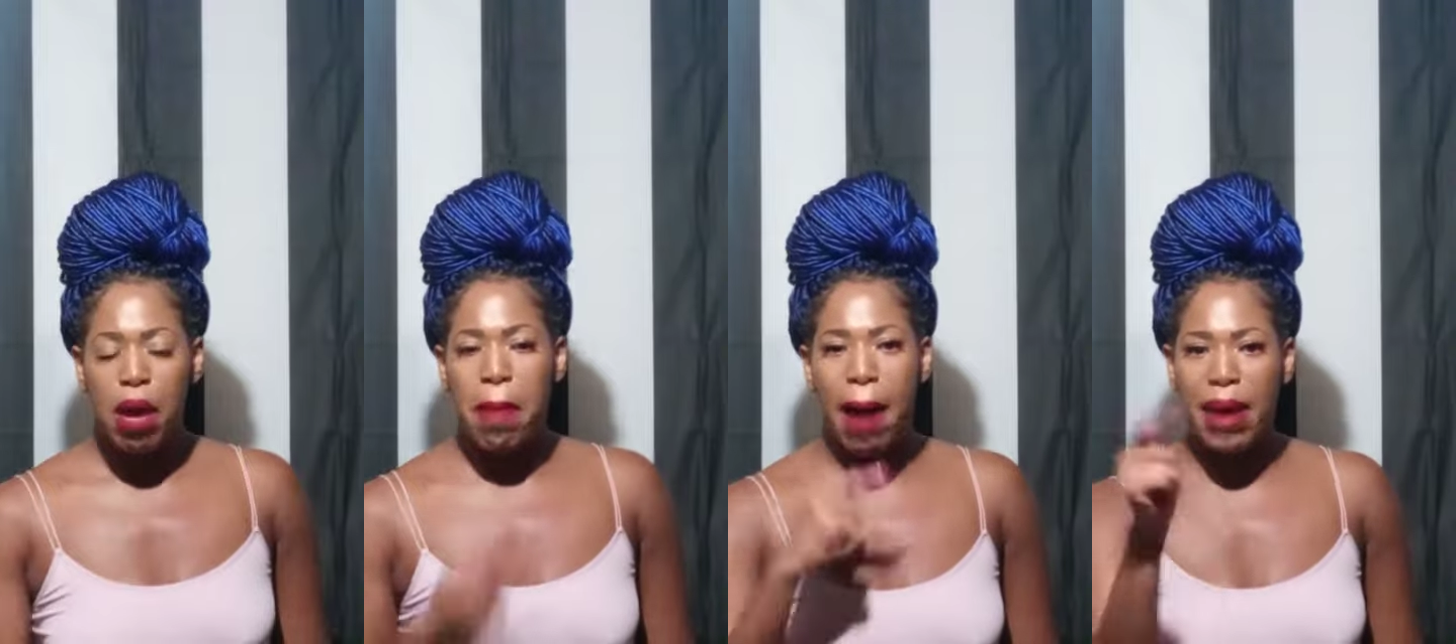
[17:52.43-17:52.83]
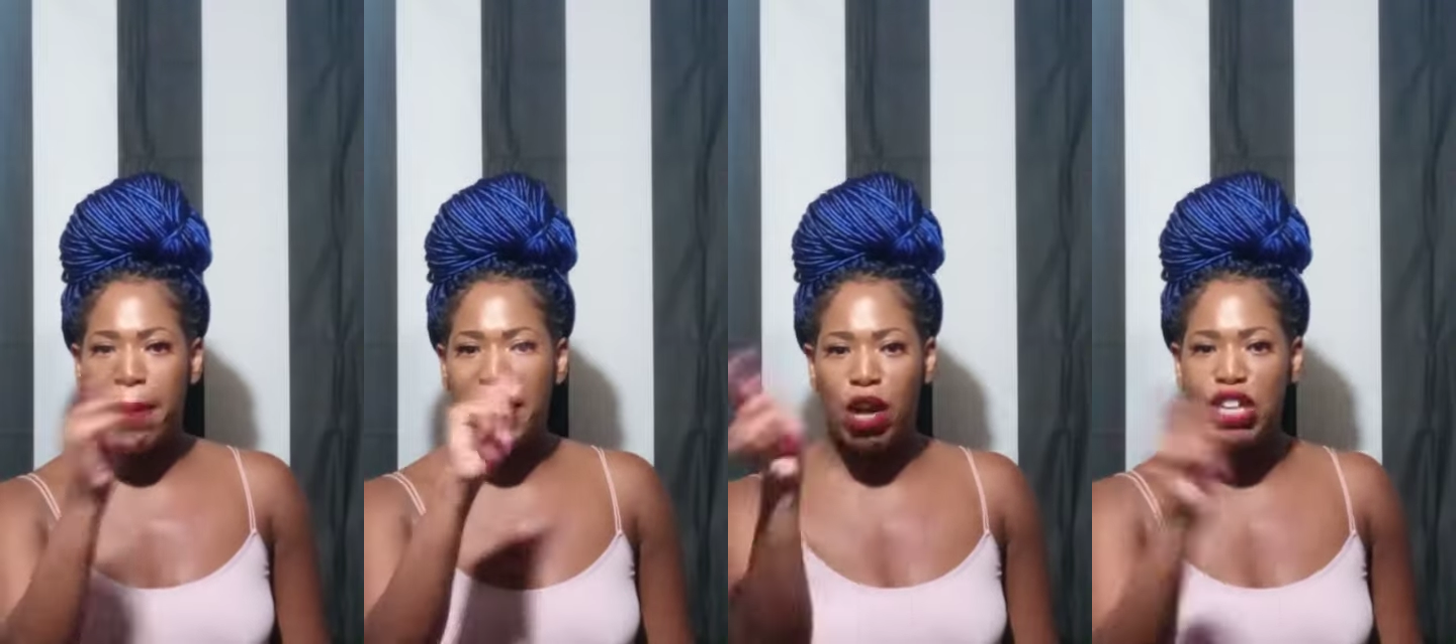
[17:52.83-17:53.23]
My
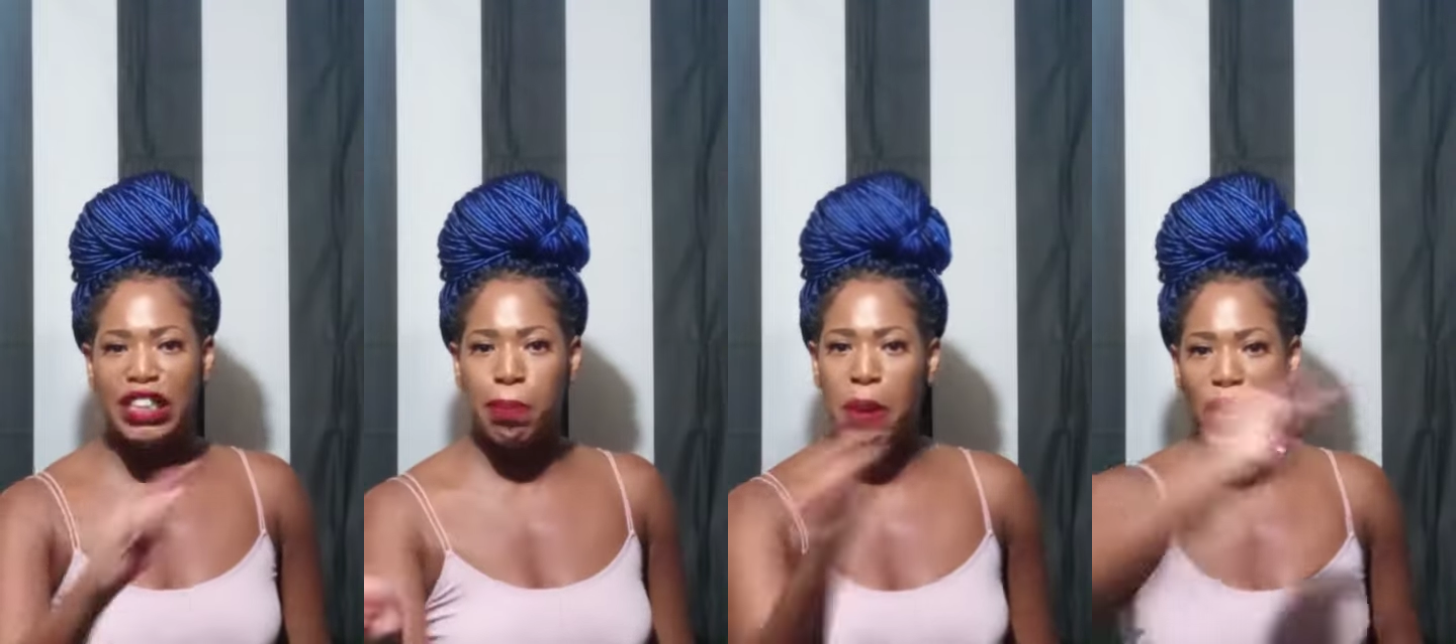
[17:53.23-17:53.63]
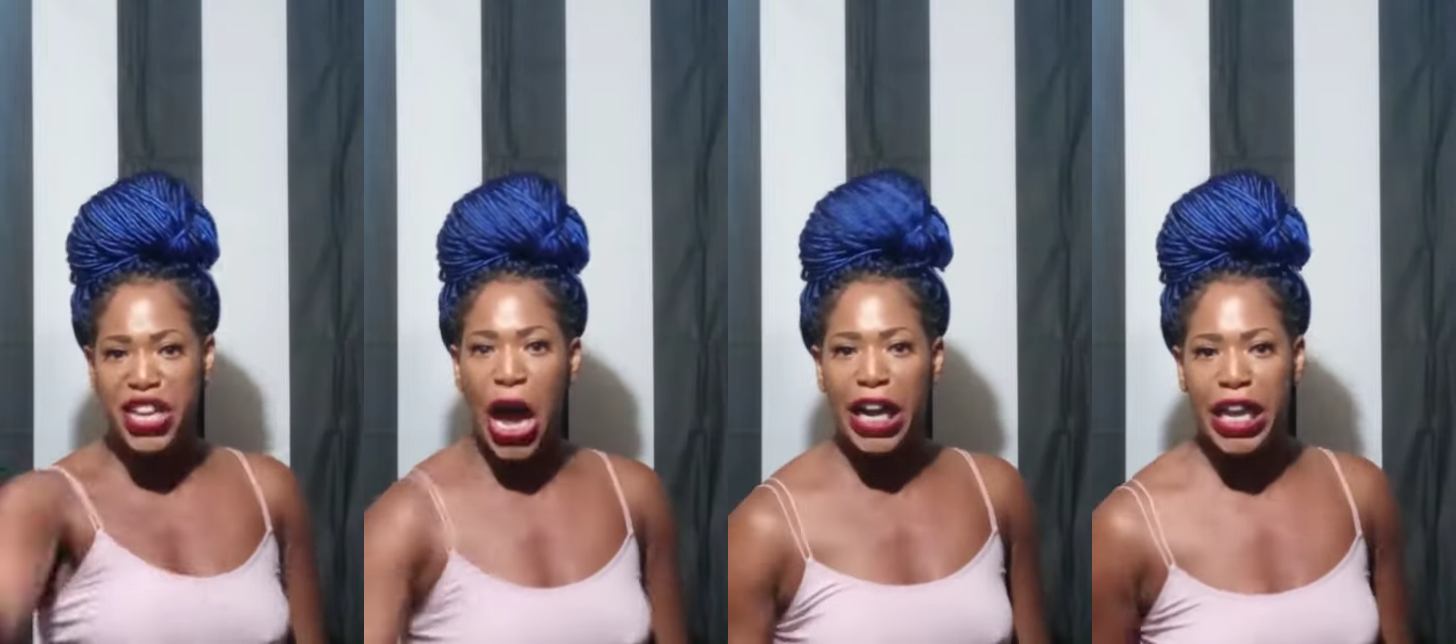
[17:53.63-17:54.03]
baby don't need to be
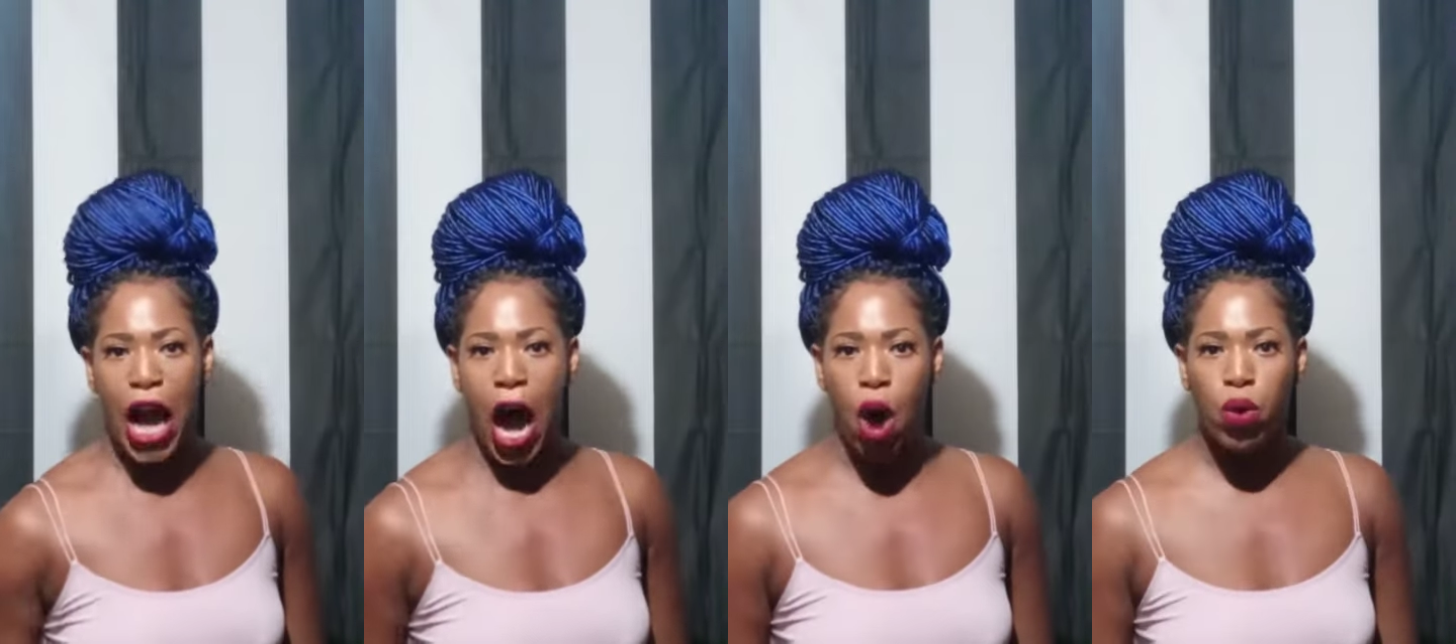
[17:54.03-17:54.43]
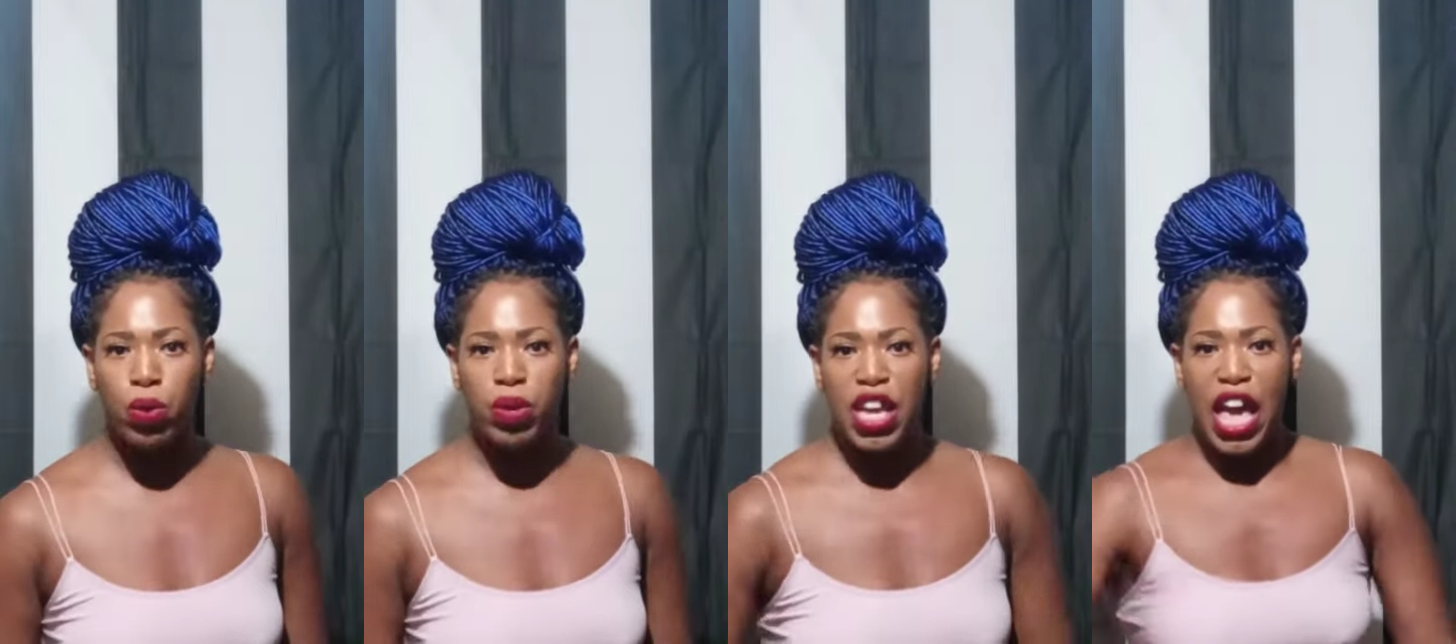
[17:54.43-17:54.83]
with none of y'all.
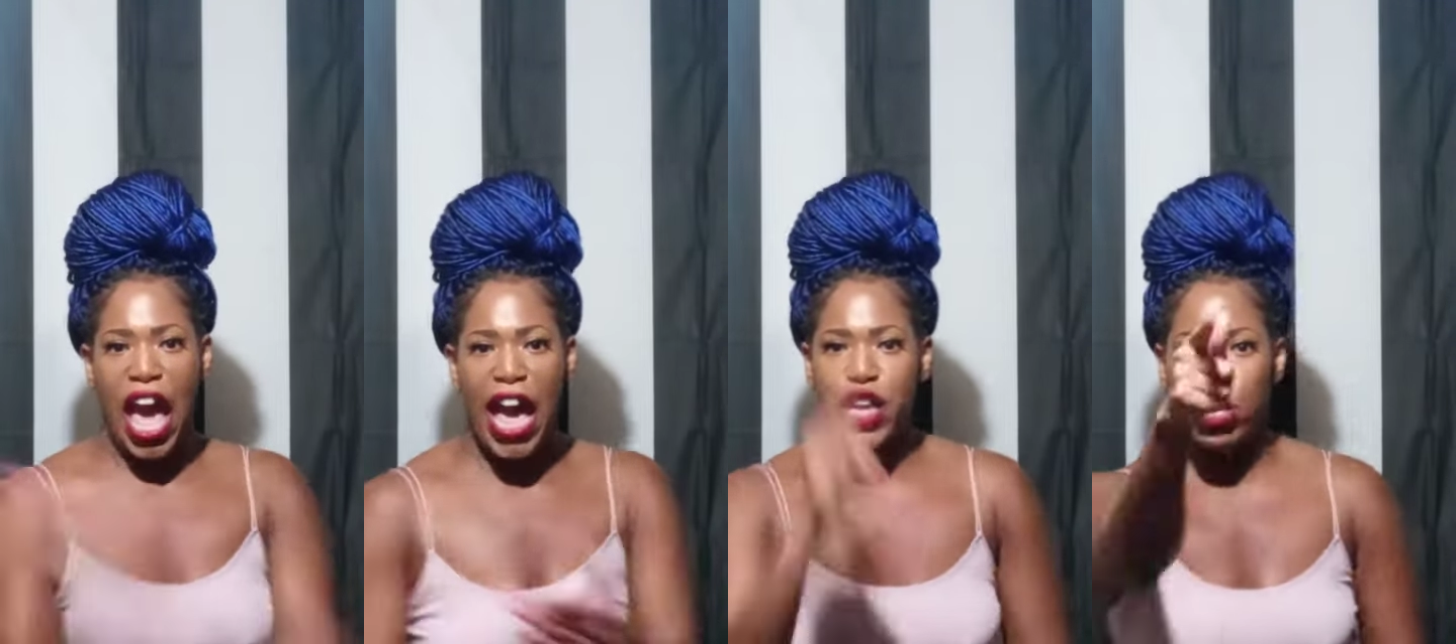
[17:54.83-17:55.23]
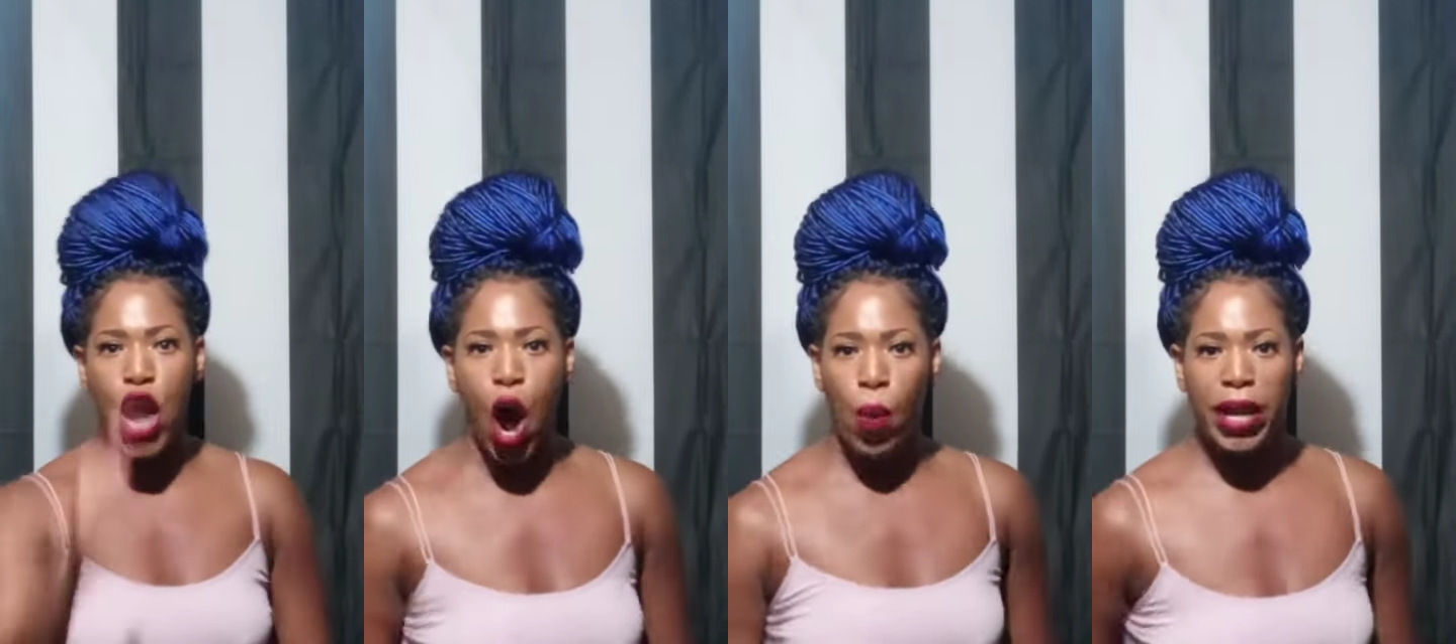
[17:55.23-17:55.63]
And you
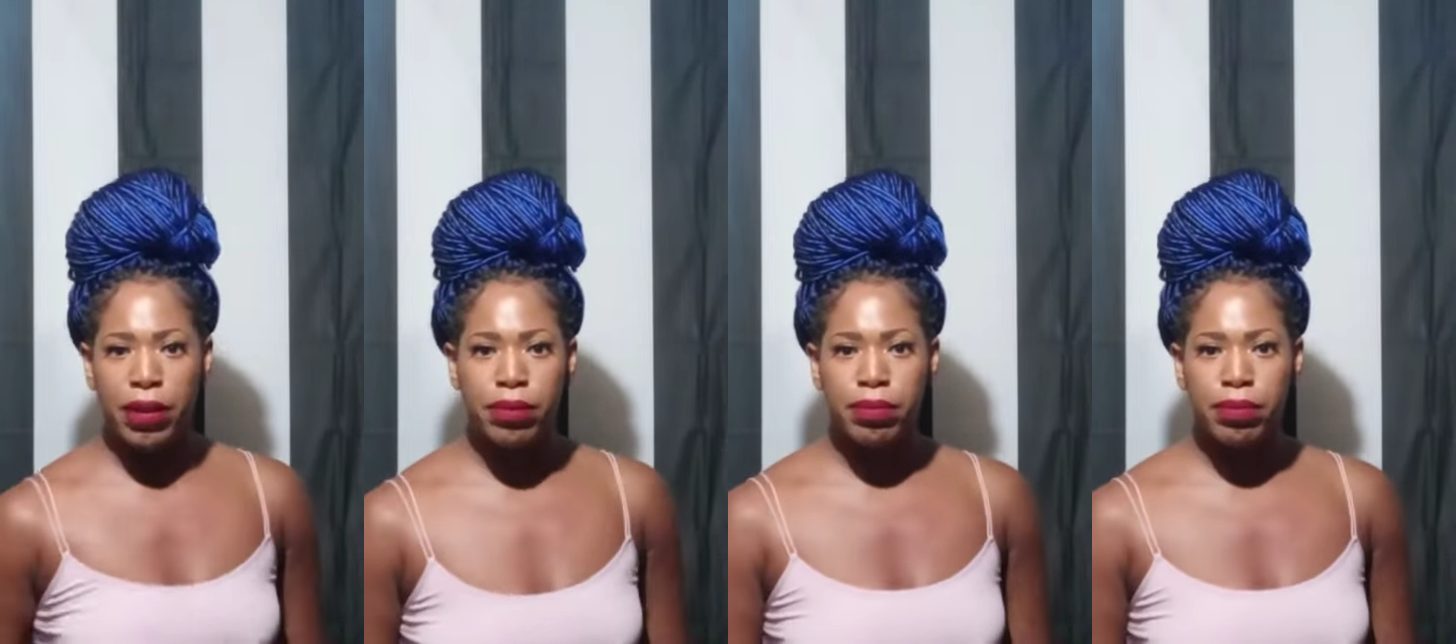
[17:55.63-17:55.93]
know it.